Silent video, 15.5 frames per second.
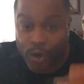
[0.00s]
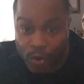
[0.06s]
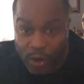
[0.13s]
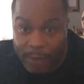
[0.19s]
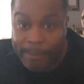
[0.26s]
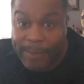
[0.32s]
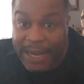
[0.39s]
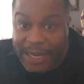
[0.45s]
to
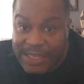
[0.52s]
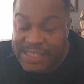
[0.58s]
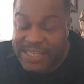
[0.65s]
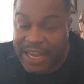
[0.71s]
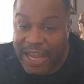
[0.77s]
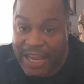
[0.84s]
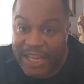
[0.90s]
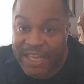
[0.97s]

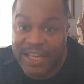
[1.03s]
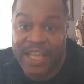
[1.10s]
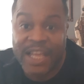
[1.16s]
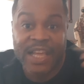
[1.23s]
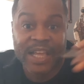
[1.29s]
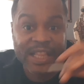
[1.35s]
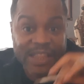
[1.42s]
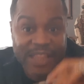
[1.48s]
maintain
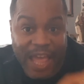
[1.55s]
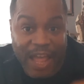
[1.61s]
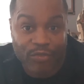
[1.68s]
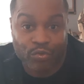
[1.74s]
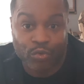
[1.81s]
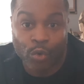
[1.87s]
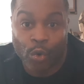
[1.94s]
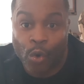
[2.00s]
that
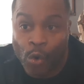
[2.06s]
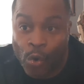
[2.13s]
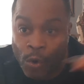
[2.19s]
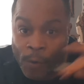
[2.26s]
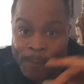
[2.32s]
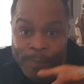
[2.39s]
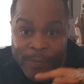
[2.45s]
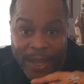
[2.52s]

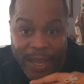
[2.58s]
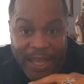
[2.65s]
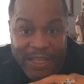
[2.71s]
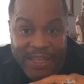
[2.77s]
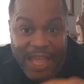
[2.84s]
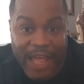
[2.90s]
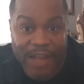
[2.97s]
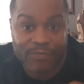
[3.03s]
rule and
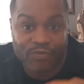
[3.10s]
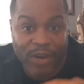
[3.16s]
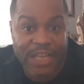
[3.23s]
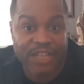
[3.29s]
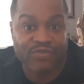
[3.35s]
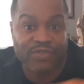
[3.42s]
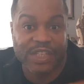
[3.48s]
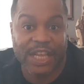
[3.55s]
that
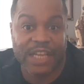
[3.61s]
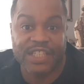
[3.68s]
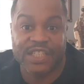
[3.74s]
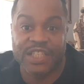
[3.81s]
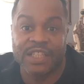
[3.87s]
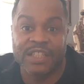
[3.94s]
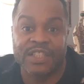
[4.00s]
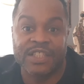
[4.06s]
race
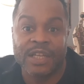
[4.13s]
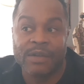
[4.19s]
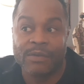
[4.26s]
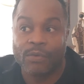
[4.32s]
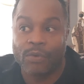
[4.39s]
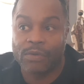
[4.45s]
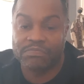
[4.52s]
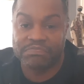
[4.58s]
relations
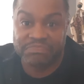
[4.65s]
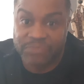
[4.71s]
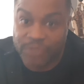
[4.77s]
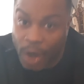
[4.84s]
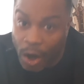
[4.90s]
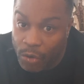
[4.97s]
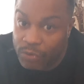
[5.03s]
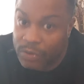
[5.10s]

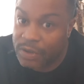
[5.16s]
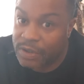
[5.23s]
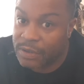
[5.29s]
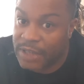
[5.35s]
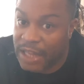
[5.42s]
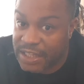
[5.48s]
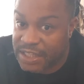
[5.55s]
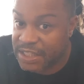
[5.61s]
don't
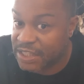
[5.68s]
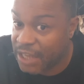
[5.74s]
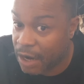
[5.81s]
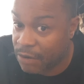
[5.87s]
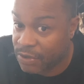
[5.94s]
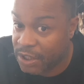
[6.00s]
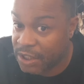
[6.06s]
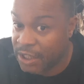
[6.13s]

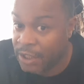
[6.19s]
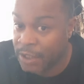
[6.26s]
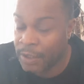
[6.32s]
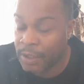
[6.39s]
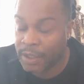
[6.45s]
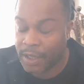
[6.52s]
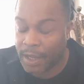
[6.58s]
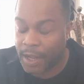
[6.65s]
necessarily,
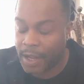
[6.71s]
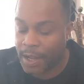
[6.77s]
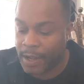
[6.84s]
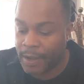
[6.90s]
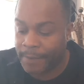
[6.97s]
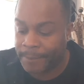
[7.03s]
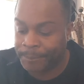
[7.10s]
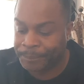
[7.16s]

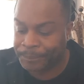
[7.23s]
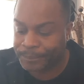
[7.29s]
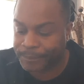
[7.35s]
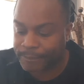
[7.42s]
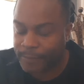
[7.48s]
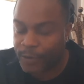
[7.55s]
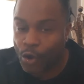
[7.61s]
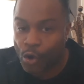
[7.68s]
or
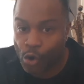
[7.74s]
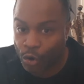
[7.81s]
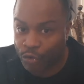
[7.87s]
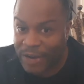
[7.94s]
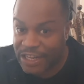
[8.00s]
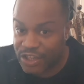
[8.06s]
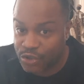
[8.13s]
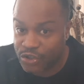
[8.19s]

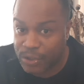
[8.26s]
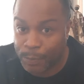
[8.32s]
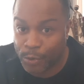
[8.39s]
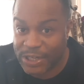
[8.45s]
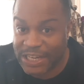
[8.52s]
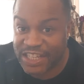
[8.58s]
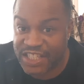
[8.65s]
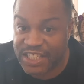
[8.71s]
racial
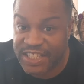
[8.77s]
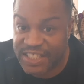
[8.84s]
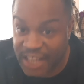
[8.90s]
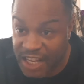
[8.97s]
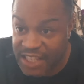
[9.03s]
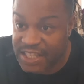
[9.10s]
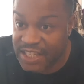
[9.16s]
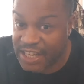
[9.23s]
subordination
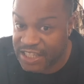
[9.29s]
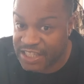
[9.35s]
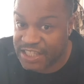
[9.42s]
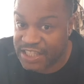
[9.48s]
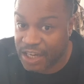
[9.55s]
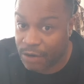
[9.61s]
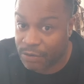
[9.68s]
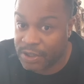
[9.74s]
doesn't
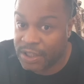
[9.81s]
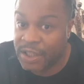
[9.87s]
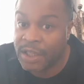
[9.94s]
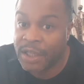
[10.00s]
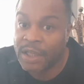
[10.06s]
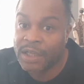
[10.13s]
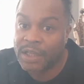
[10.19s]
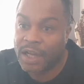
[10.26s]
necessarily
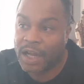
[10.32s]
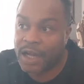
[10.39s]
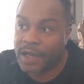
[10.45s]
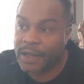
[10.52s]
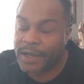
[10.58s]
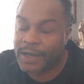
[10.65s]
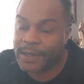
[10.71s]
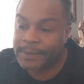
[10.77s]

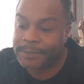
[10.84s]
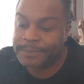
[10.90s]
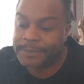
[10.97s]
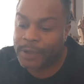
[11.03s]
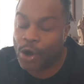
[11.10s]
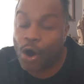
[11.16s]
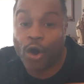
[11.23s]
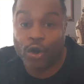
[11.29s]

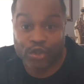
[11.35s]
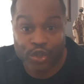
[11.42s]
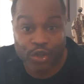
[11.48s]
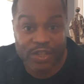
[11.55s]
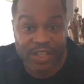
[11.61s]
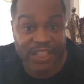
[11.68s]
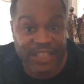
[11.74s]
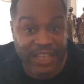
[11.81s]
alter
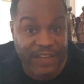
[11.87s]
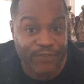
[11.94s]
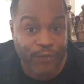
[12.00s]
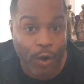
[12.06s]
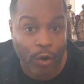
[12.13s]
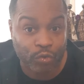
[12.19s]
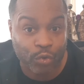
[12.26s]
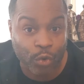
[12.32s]
the
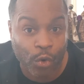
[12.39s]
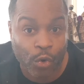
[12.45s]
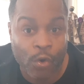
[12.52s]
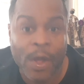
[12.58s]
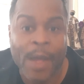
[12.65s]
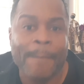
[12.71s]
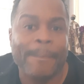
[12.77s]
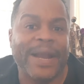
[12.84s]
default rule.
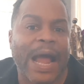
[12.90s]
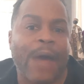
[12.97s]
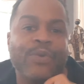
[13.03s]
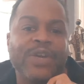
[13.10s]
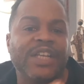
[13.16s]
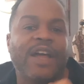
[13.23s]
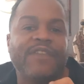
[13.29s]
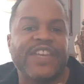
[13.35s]
But I would
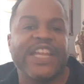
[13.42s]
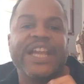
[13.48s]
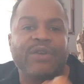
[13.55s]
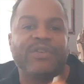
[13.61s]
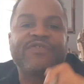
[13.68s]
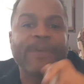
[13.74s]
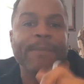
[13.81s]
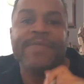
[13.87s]
love to hear
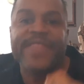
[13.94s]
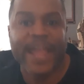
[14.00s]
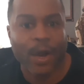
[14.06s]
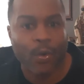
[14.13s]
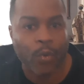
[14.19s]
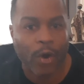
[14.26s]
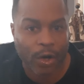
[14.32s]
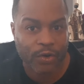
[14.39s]
it from their
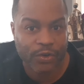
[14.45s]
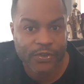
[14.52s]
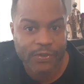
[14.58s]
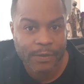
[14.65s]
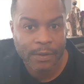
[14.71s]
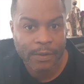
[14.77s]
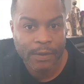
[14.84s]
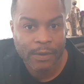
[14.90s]
words.
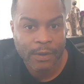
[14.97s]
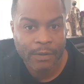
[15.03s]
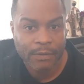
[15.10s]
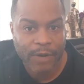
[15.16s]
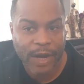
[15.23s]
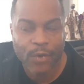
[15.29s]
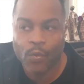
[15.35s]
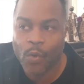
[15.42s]

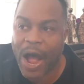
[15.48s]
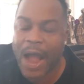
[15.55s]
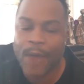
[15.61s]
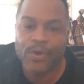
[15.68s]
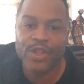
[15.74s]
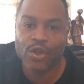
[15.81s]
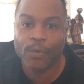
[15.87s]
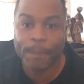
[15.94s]
Right? Why
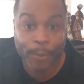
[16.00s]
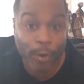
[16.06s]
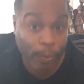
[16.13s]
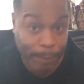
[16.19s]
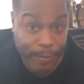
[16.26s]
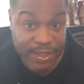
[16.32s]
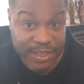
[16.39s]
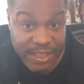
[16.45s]
were those
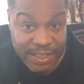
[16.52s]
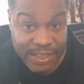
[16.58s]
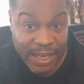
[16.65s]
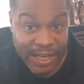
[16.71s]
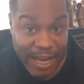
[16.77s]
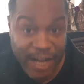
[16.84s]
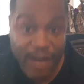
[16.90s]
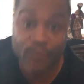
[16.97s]
purposes
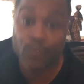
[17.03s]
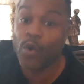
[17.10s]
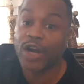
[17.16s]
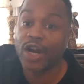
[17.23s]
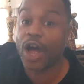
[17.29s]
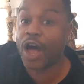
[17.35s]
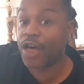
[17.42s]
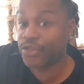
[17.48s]
not enough? What
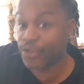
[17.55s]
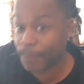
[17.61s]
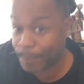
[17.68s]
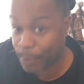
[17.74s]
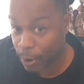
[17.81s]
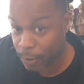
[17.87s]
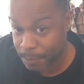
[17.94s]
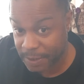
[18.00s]
other
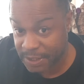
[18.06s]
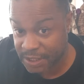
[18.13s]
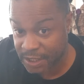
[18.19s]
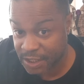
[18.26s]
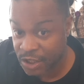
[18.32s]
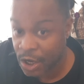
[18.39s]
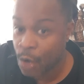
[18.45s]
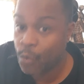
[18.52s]

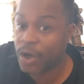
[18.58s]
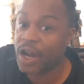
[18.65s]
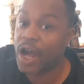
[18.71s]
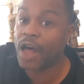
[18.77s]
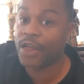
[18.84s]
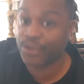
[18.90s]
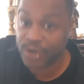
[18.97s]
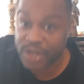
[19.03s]
purposes, what
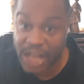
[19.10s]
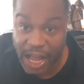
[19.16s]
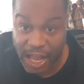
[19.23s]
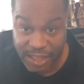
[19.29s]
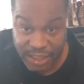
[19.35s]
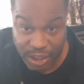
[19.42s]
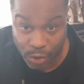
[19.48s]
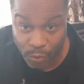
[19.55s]
other
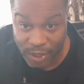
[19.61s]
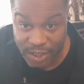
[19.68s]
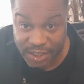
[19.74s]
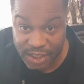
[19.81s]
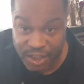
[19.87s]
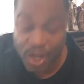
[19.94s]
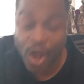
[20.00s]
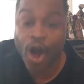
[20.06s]

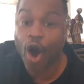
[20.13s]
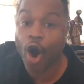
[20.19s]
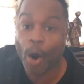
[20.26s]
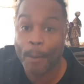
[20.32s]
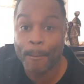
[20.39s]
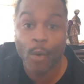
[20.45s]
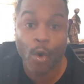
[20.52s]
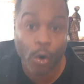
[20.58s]
consequences are
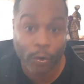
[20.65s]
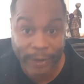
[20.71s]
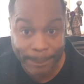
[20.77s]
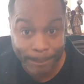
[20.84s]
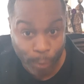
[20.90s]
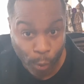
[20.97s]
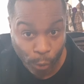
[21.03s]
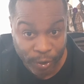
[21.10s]
more
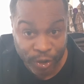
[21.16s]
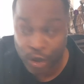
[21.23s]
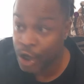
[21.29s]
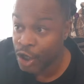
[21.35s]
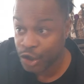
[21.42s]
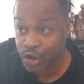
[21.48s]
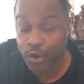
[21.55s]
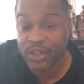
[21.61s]
important?
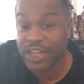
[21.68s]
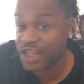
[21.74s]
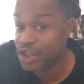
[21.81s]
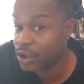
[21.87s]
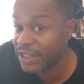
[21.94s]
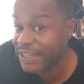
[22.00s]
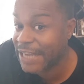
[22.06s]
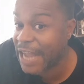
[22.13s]

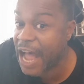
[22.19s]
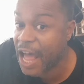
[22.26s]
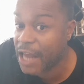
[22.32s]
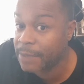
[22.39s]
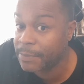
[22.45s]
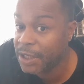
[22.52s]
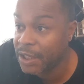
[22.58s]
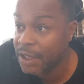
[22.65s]
Judicial
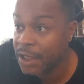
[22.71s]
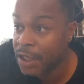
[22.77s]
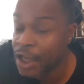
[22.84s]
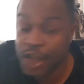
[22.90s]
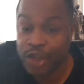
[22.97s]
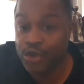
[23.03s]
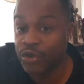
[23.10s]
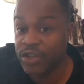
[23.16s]
economy,
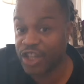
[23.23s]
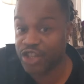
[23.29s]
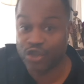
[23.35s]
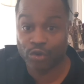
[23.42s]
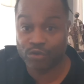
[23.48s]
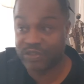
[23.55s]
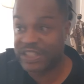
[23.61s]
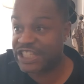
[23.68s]

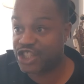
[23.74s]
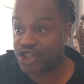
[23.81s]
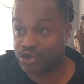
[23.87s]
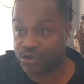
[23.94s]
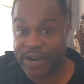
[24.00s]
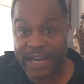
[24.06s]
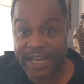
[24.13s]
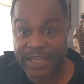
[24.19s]
judicial
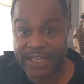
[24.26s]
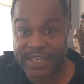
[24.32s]
restraint,